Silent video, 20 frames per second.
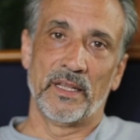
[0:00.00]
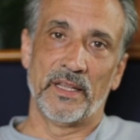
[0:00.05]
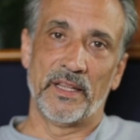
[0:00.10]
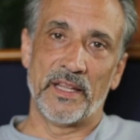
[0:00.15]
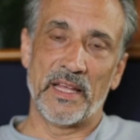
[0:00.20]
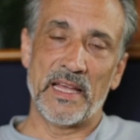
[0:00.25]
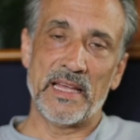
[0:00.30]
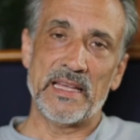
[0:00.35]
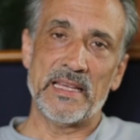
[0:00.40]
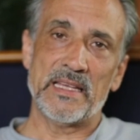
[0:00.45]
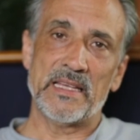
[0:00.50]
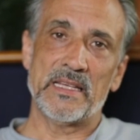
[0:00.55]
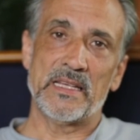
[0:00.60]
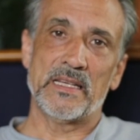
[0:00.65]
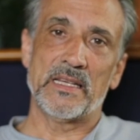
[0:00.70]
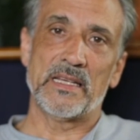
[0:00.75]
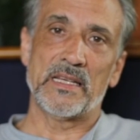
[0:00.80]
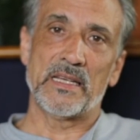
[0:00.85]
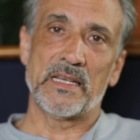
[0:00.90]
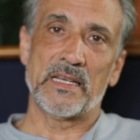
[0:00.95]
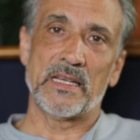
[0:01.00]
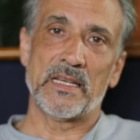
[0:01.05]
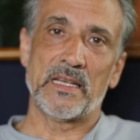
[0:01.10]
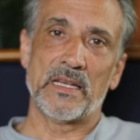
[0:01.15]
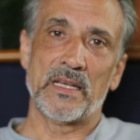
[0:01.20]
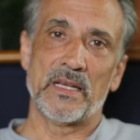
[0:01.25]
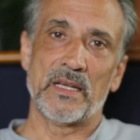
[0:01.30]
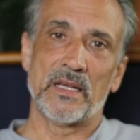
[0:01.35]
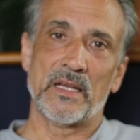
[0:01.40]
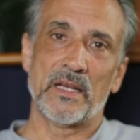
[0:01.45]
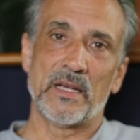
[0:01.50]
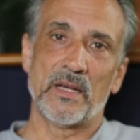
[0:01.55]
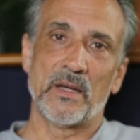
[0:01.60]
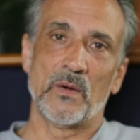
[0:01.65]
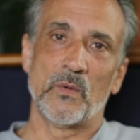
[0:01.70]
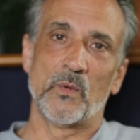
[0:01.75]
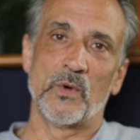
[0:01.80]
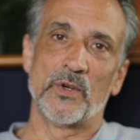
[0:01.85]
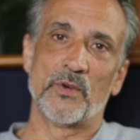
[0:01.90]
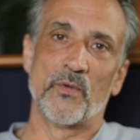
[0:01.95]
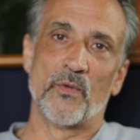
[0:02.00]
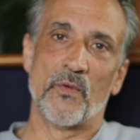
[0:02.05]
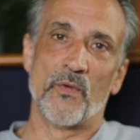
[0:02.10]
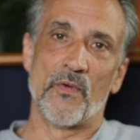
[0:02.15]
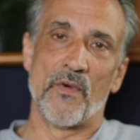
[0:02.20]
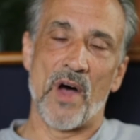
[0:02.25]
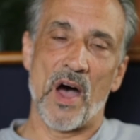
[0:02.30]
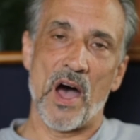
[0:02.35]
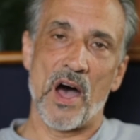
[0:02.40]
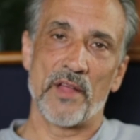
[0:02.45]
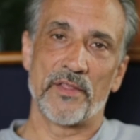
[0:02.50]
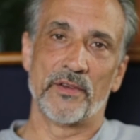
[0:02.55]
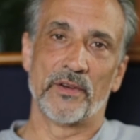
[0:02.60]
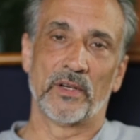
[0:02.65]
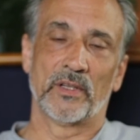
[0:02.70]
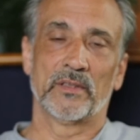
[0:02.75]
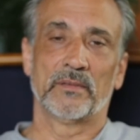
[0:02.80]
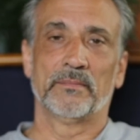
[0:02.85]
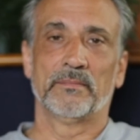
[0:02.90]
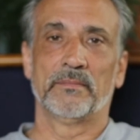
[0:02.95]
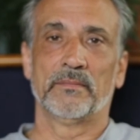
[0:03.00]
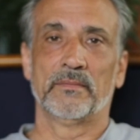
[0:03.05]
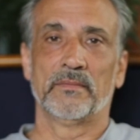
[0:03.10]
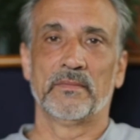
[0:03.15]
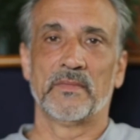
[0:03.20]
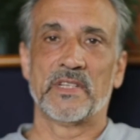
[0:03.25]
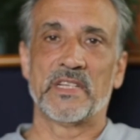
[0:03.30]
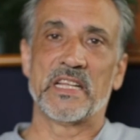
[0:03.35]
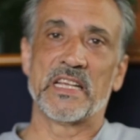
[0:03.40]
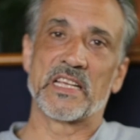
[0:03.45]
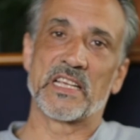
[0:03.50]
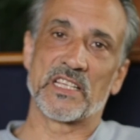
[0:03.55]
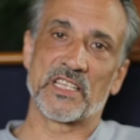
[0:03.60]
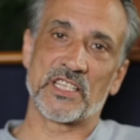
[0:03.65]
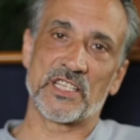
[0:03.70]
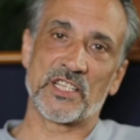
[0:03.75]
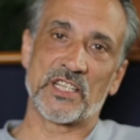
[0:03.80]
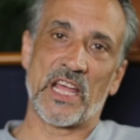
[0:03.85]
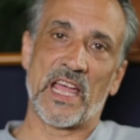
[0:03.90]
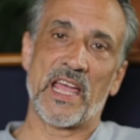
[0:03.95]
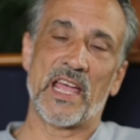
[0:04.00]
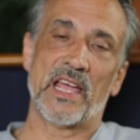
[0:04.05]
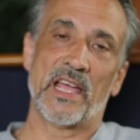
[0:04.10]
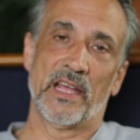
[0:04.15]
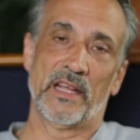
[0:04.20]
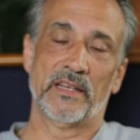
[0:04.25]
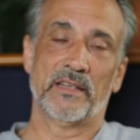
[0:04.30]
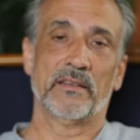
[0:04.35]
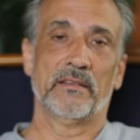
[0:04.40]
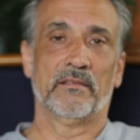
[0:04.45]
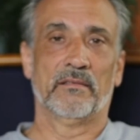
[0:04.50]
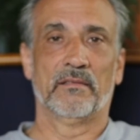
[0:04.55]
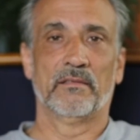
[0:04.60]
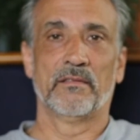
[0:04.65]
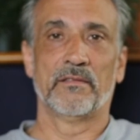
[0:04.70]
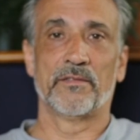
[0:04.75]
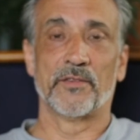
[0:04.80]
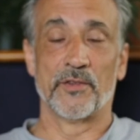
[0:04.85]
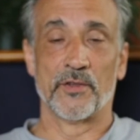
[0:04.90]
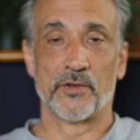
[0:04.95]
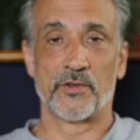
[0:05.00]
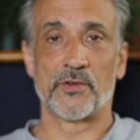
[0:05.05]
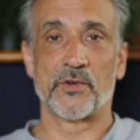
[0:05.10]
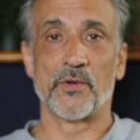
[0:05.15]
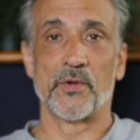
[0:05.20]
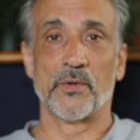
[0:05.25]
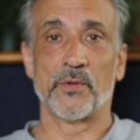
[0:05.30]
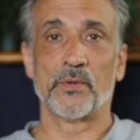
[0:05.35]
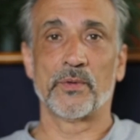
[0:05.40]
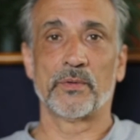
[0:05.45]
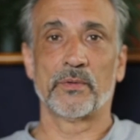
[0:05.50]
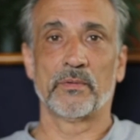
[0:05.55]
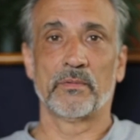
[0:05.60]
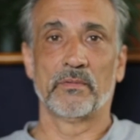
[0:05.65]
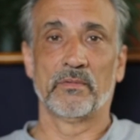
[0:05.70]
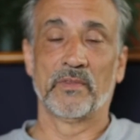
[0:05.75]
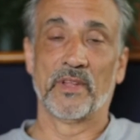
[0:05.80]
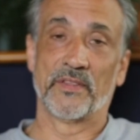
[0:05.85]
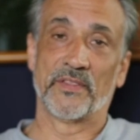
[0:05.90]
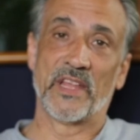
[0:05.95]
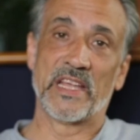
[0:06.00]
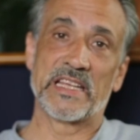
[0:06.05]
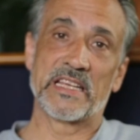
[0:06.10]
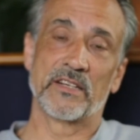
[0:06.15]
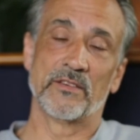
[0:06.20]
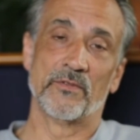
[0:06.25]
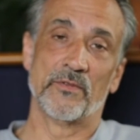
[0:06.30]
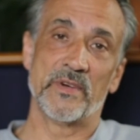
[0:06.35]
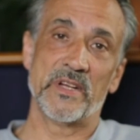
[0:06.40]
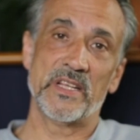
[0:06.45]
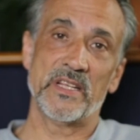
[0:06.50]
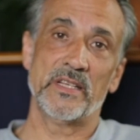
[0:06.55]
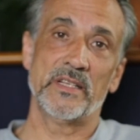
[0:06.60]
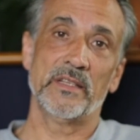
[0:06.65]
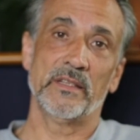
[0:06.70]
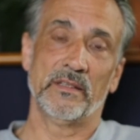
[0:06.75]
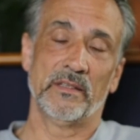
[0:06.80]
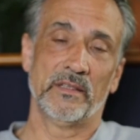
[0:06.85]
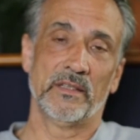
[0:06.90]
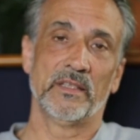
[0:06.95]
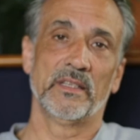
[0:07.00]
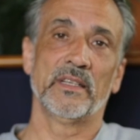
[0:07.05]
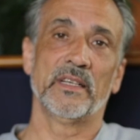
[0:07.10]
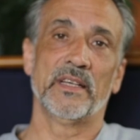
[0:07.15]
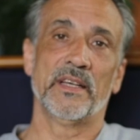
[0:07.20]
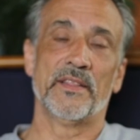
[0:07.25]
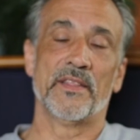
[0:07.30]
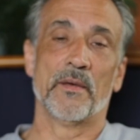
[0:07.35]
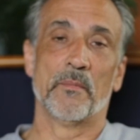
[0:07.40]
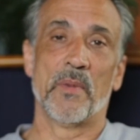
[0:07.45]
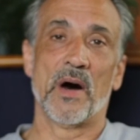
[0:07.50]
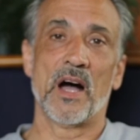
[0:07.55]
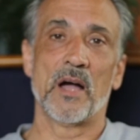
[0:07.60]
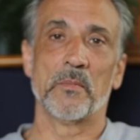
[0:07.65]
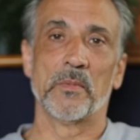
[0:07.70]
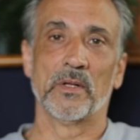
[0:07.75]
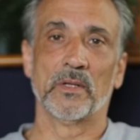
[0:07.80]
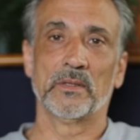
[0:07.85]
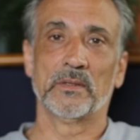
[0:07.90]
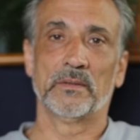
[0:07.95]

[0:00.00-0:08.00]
they would rather take a stand for the truth that they can read in the Bible